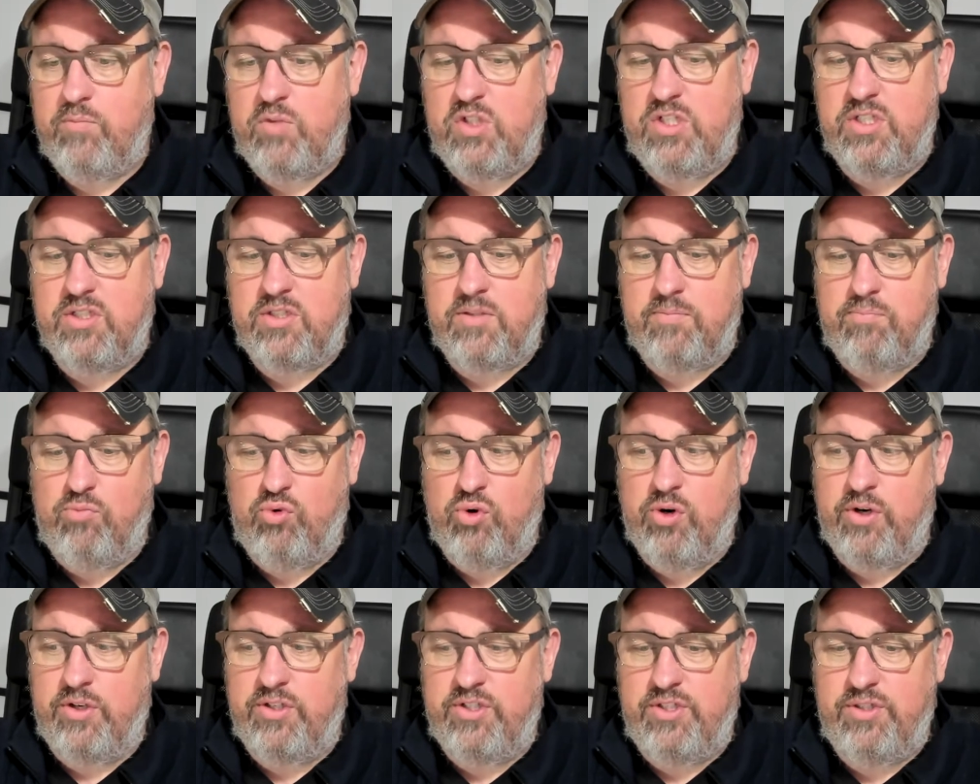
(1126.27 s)
just
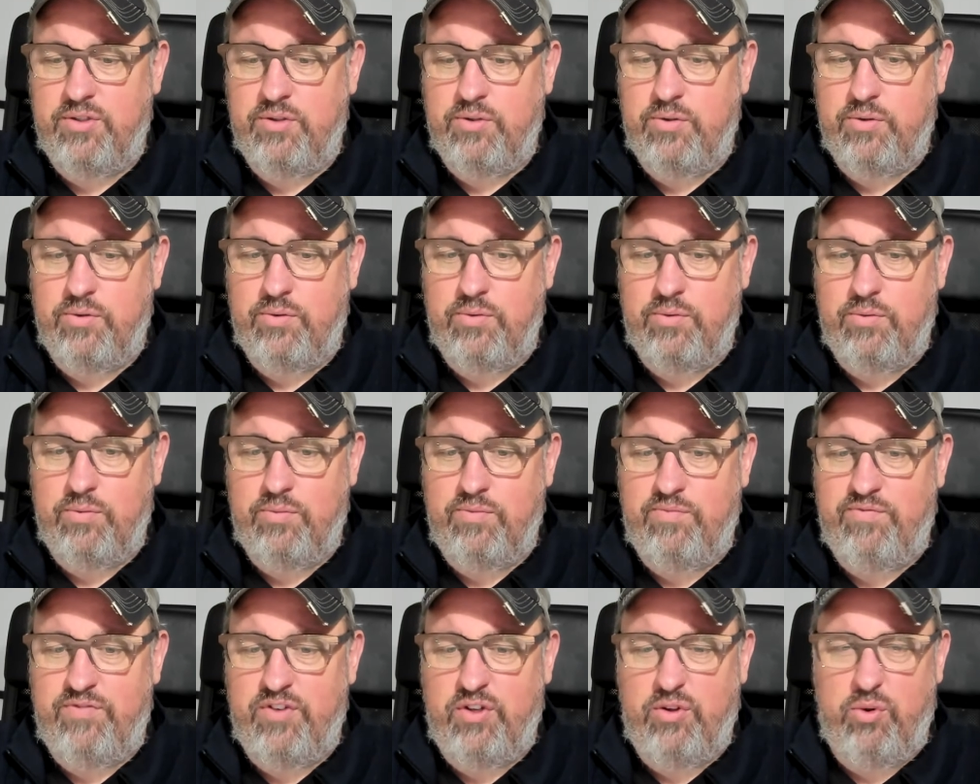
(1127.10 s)
more
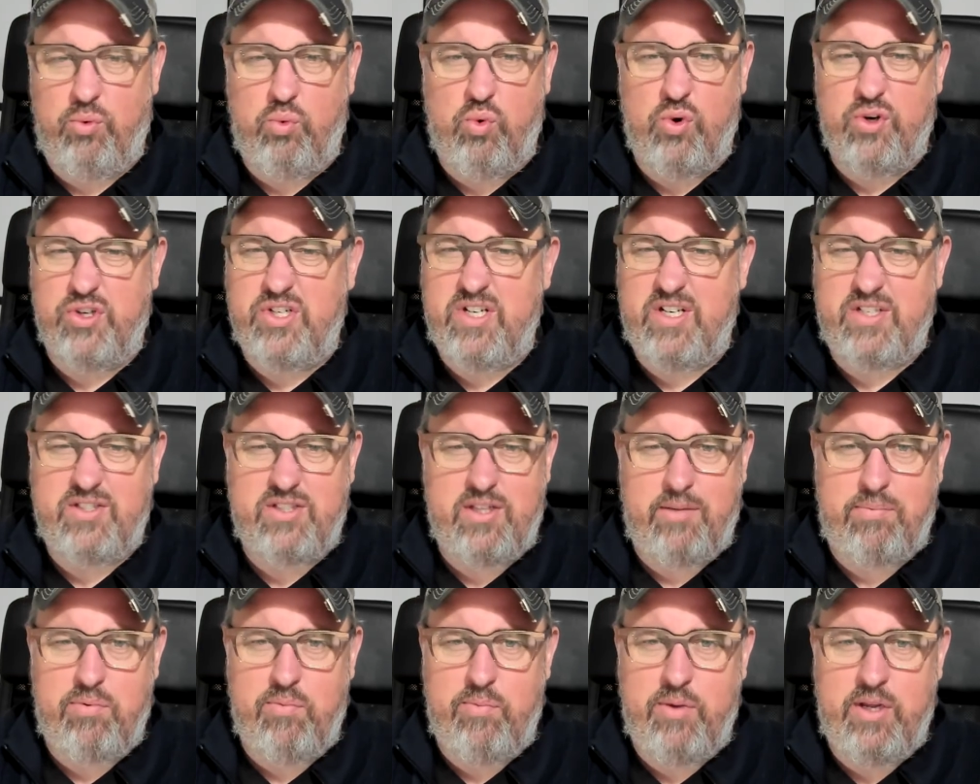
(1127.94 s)
to fill the war
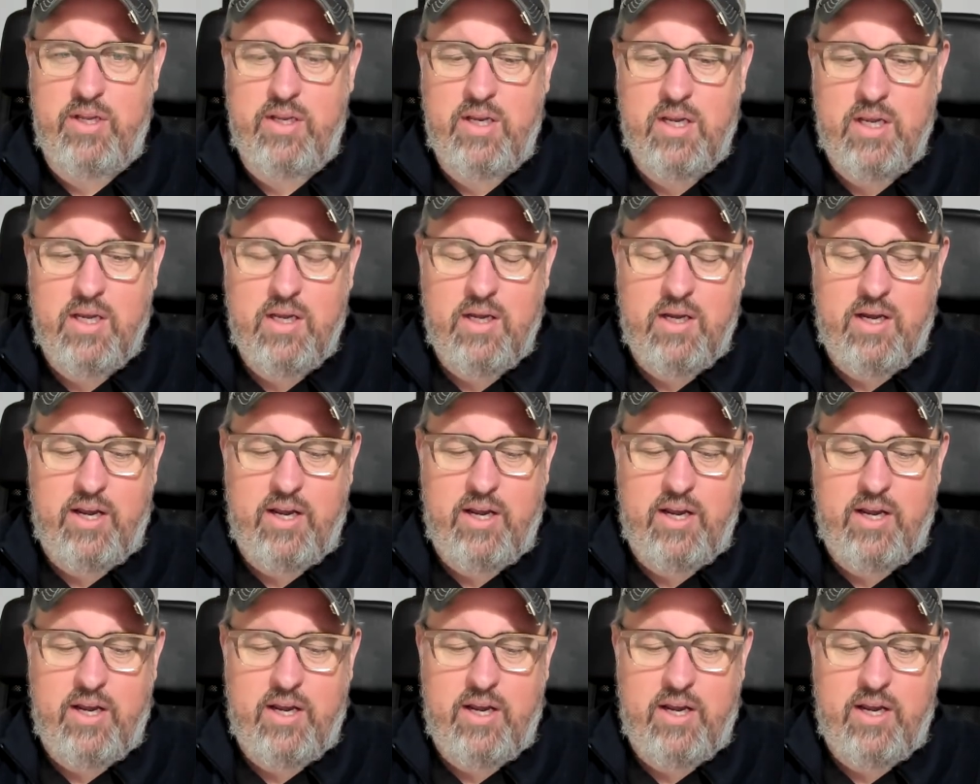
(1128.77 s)
chest up a bit.